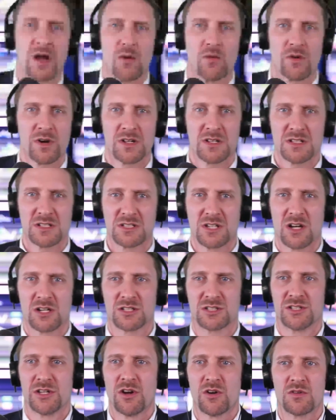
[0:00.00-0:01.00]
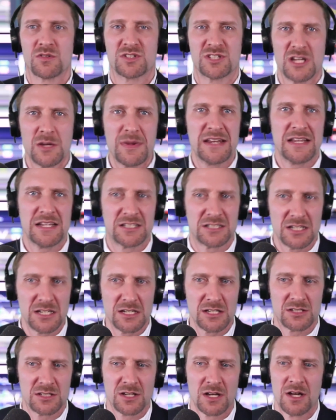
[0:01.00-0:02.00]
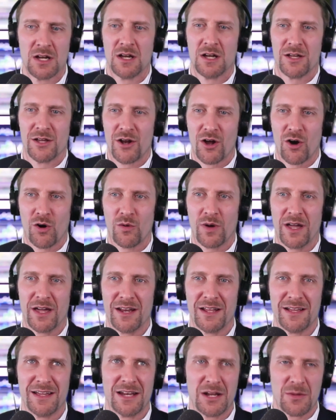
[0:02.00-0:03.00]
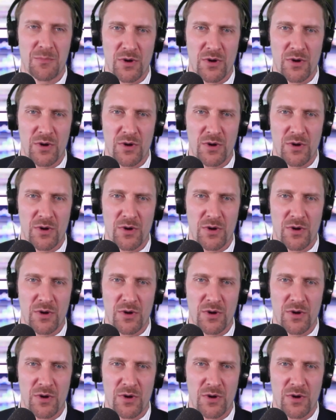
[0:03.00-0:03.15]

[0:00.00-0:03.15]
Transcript: I want to discuss you know CBDCs, you know, and it, and it